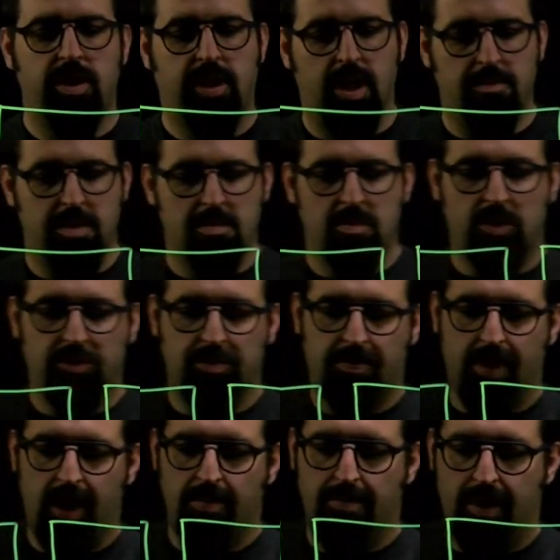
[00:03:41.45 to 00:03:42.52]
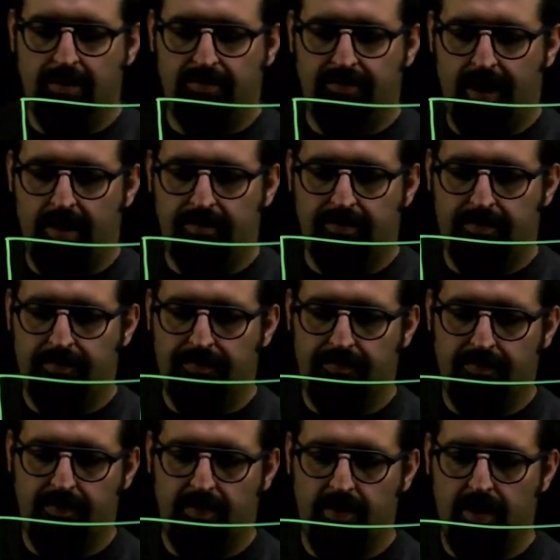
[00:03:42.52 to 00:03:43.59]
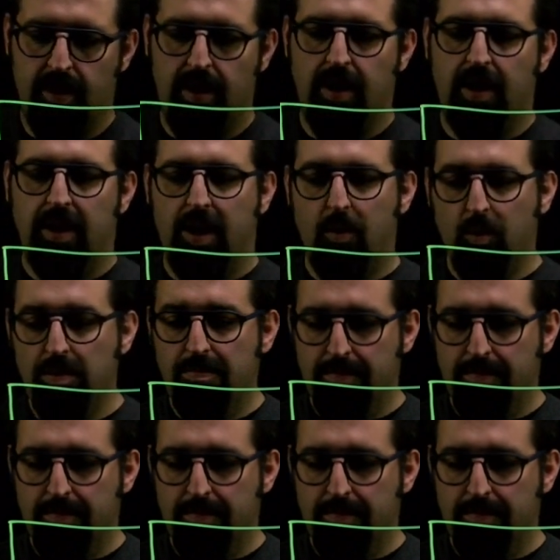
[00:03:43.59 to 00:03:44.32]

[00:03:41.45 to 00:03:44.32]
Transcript: it can be multiplied by five. That would